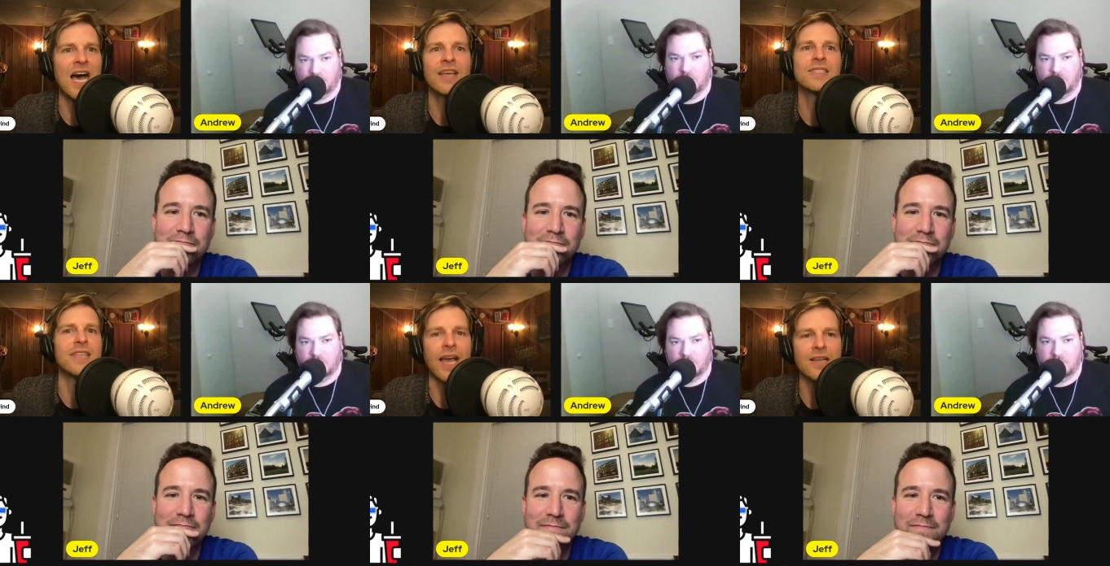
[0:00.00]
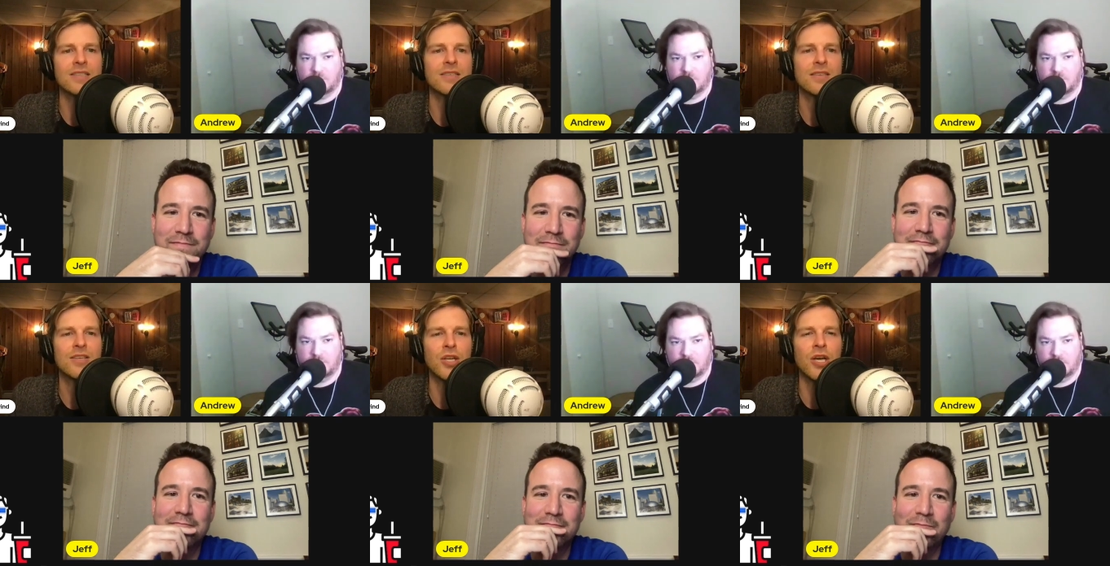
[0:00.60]
Speaker 1: of sex.
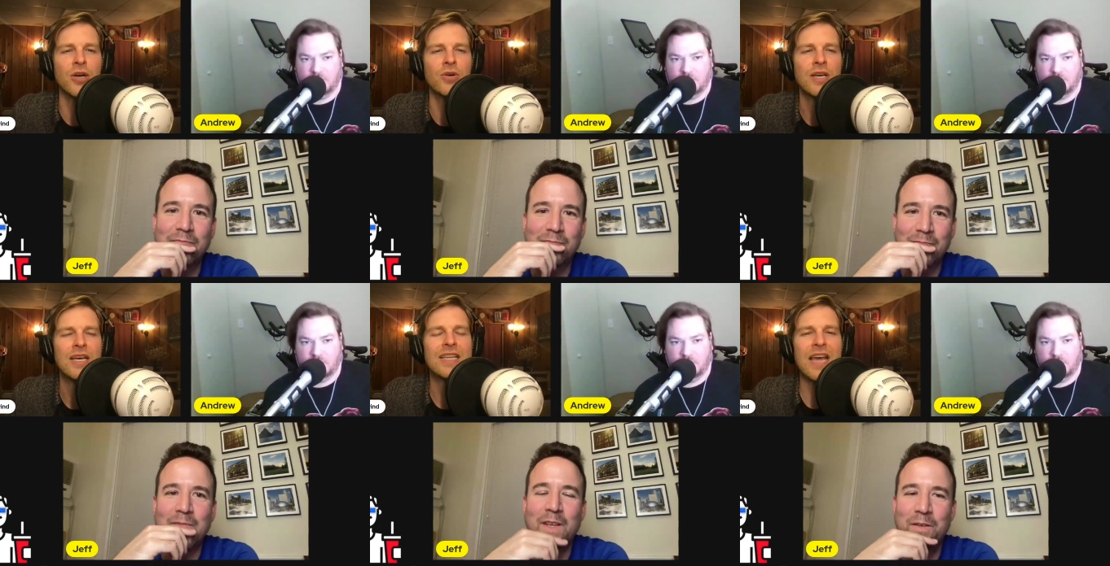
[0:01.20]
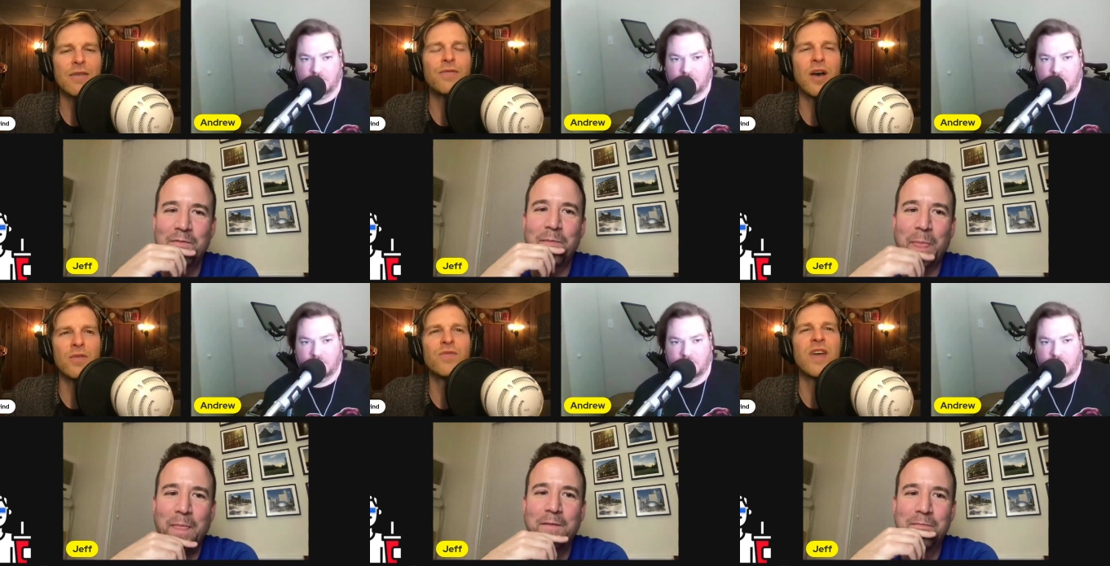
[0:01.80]
You know, that
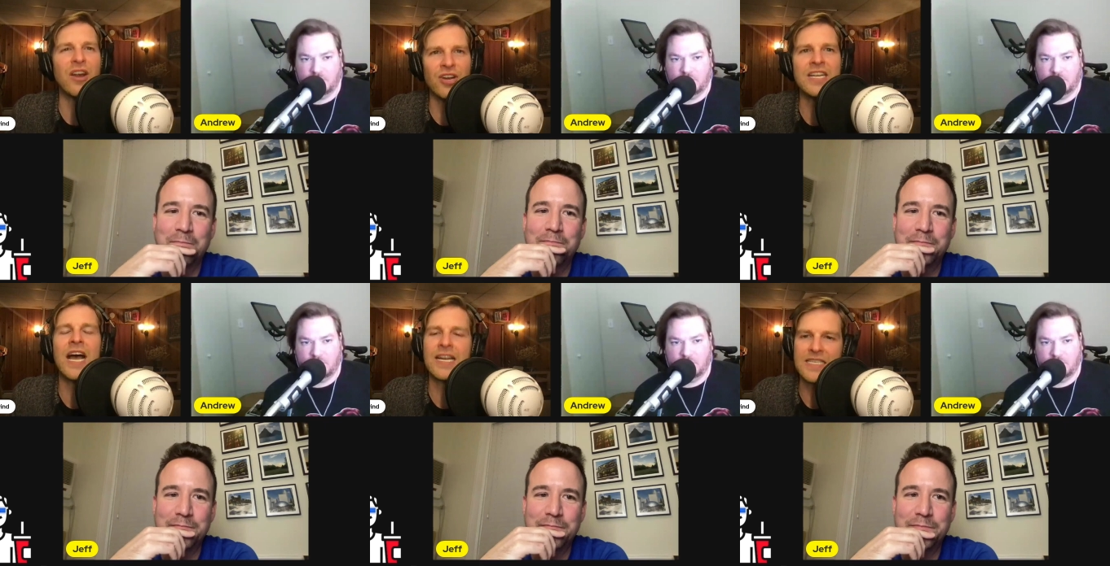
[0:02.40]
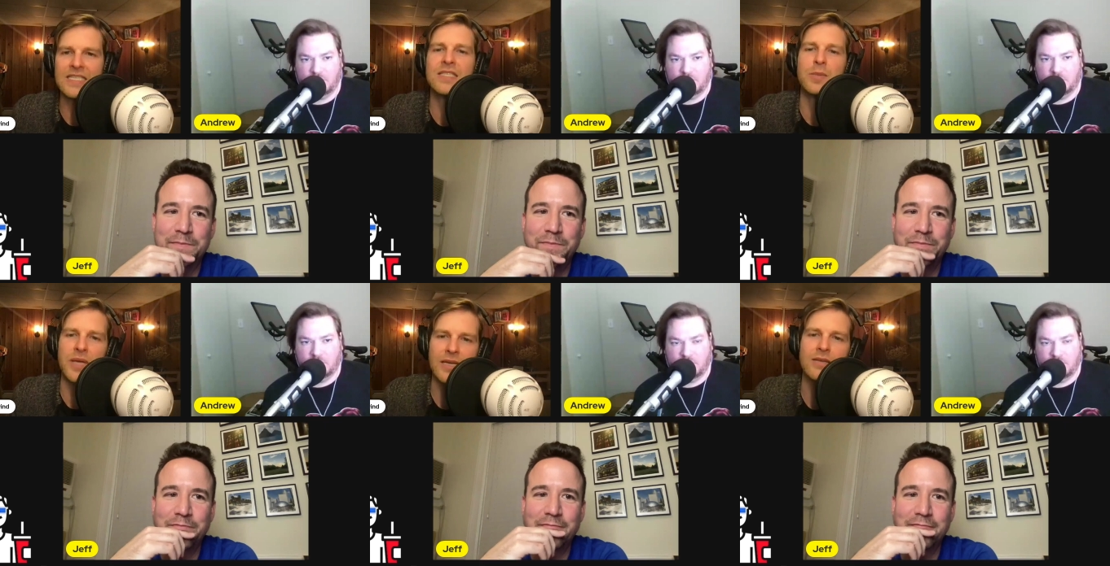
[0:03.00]
felt very '90s to
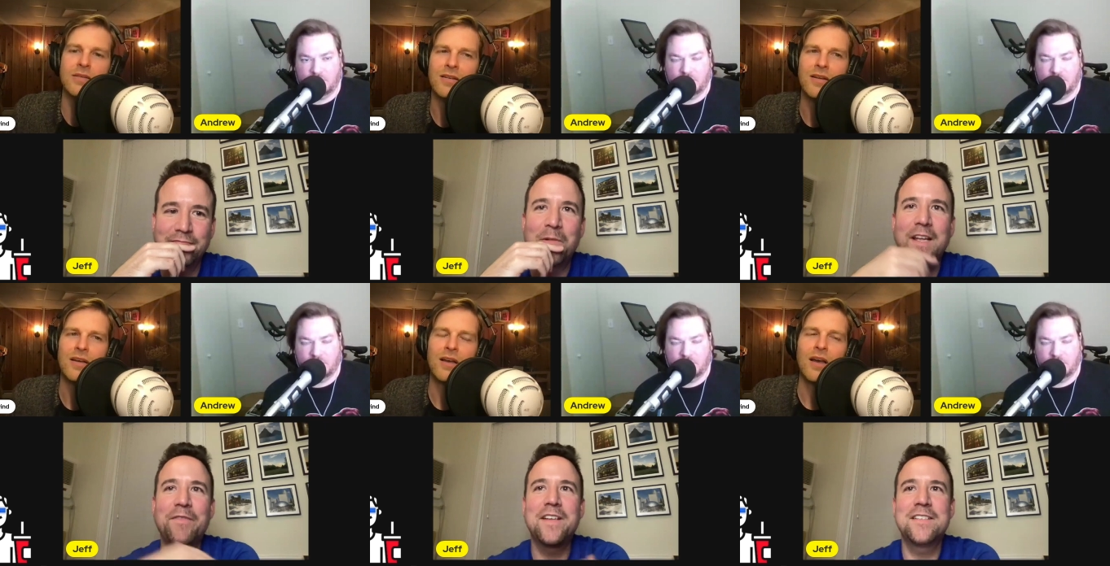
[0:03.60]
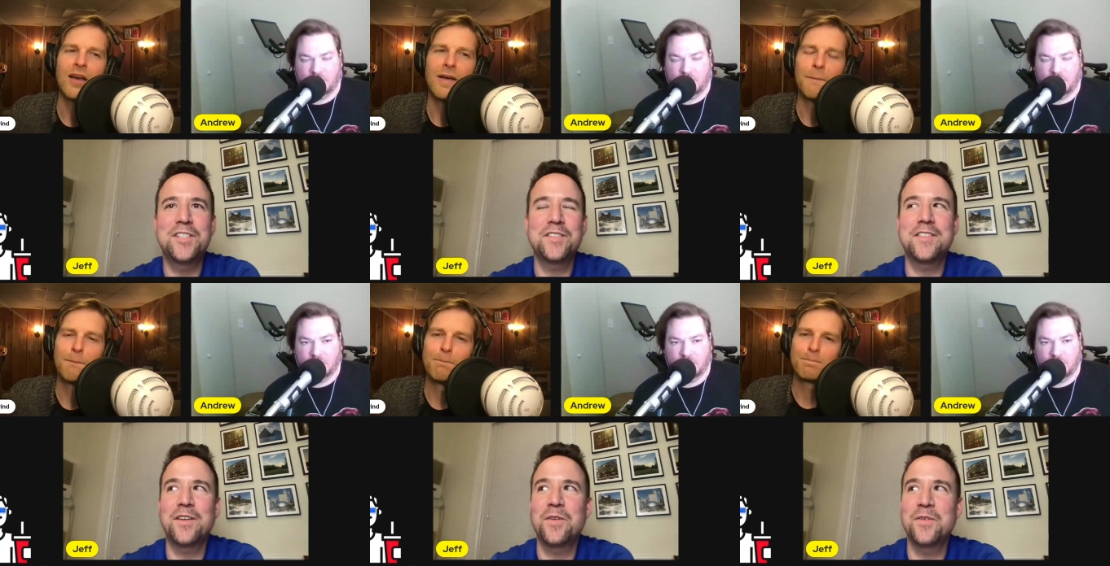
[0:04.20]
me.
Speaker 2: Well, even just
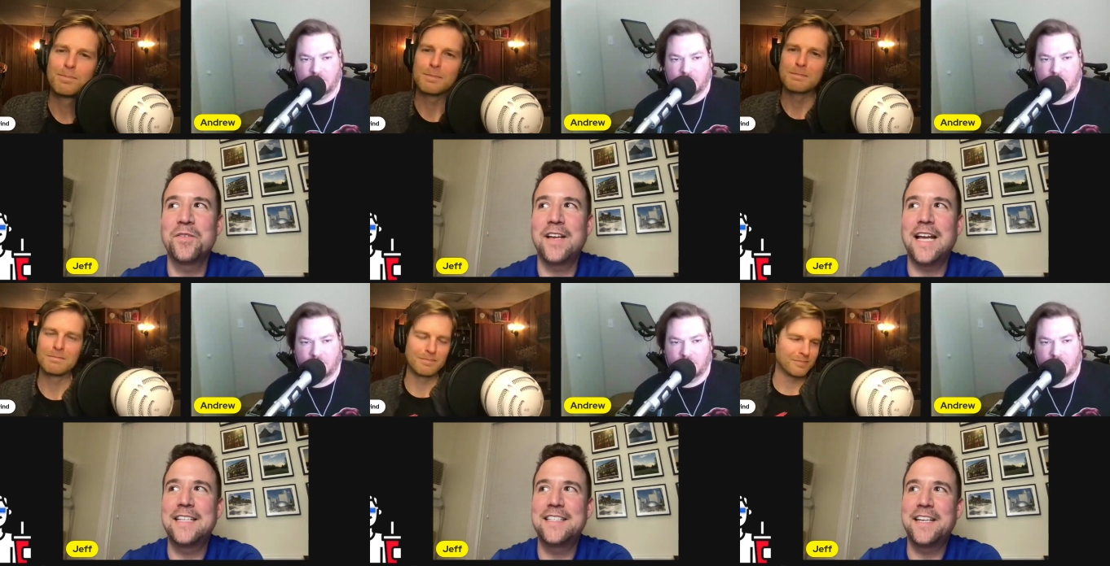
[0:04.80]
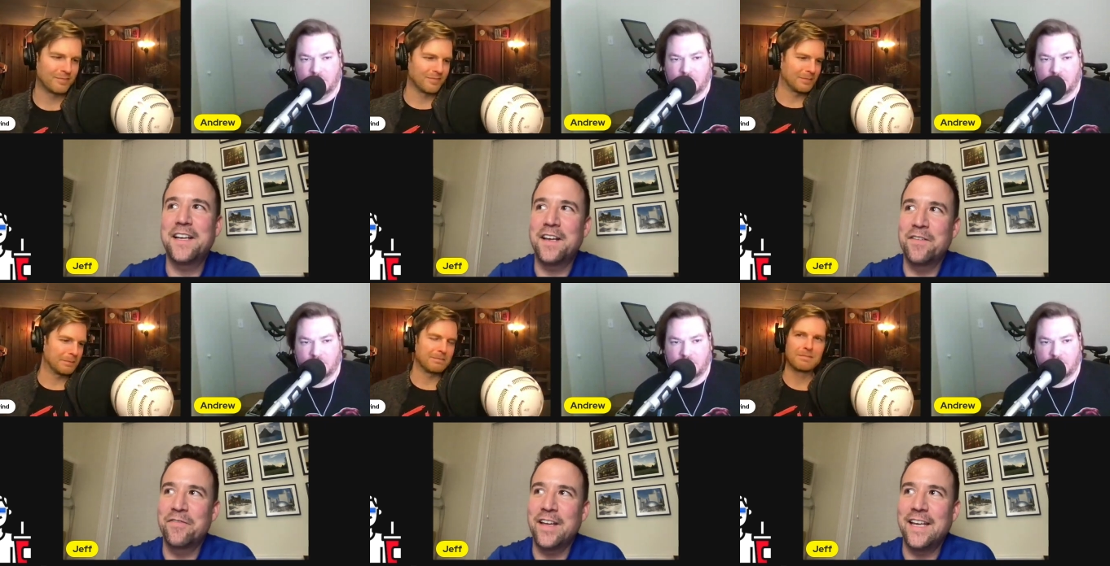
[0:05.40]
the whole idea
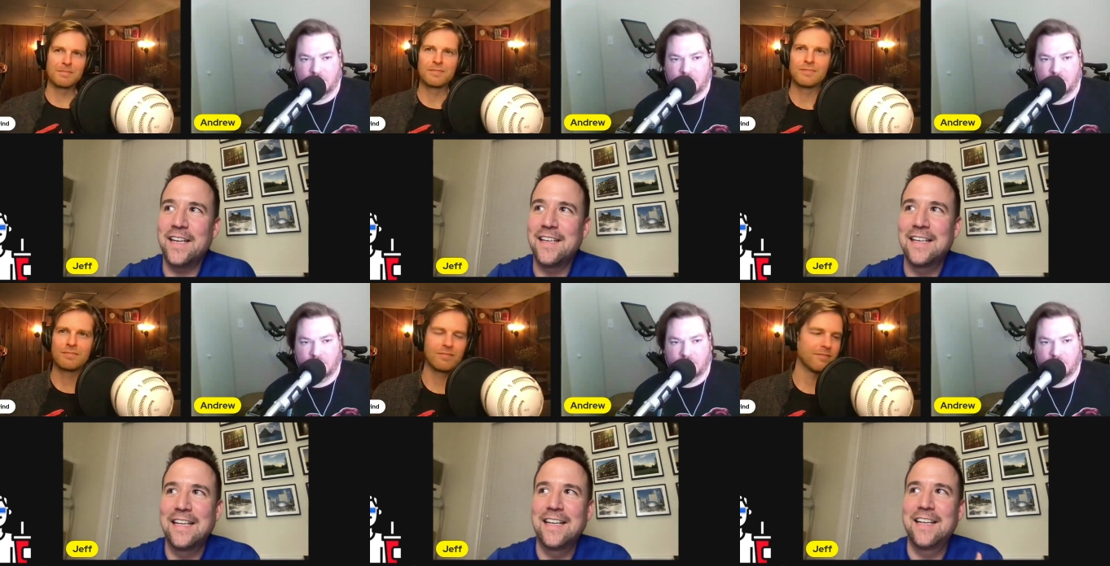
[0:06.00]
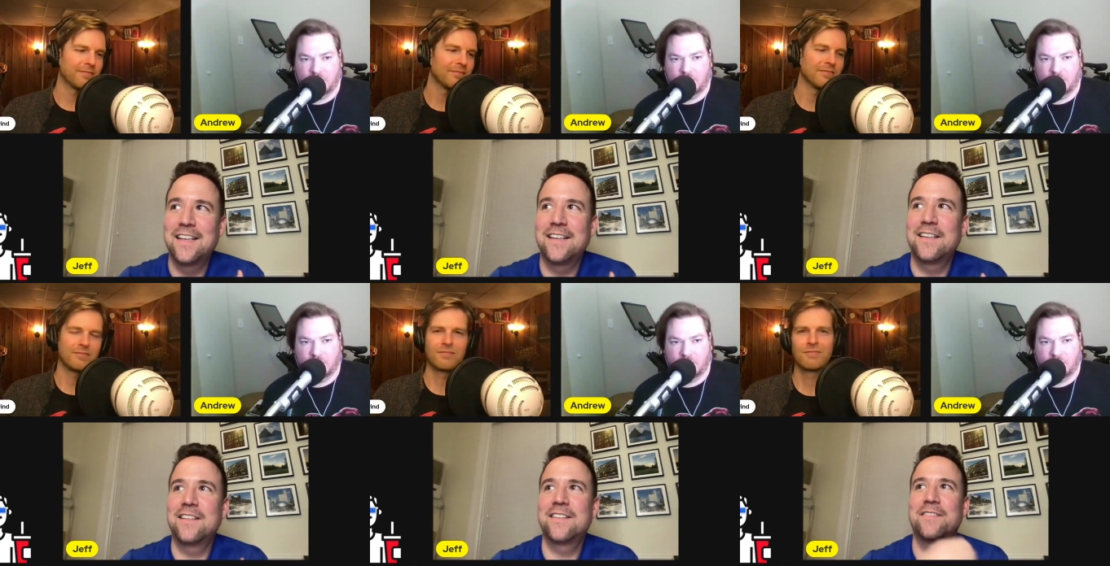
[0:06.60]
of like
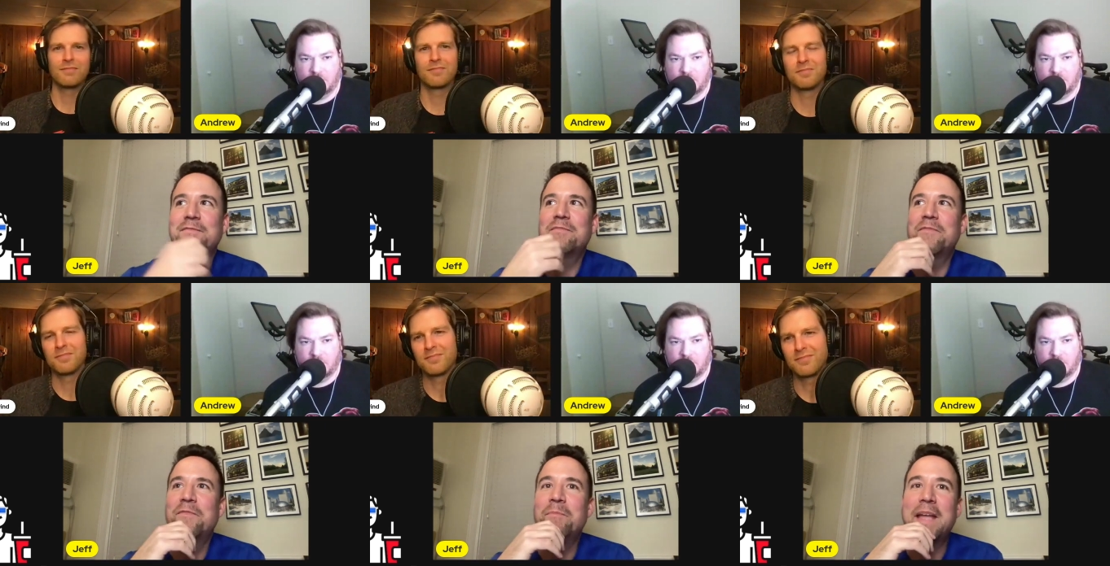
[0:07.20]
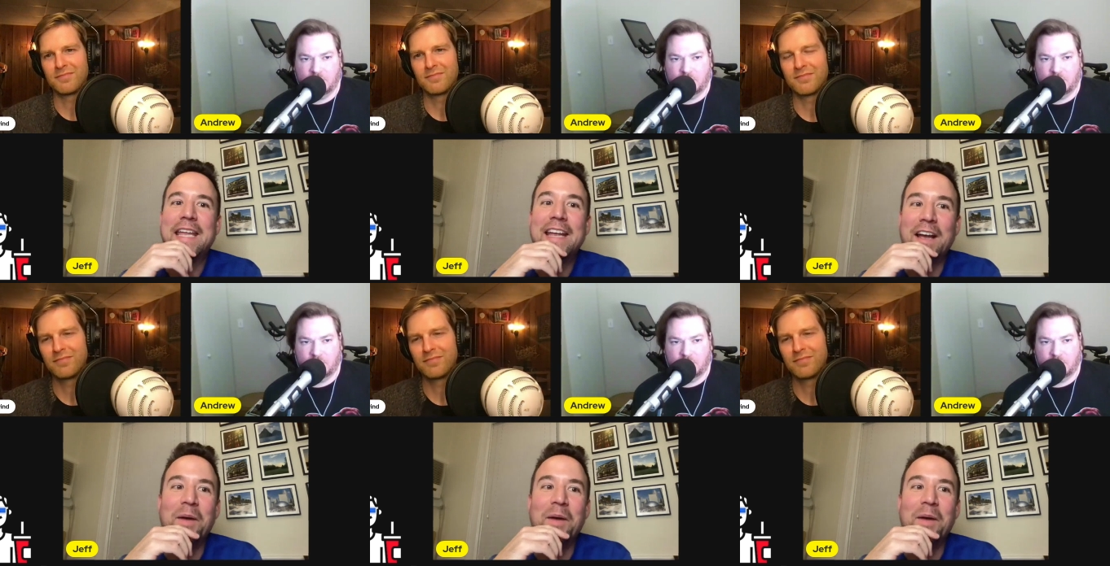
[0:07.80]
making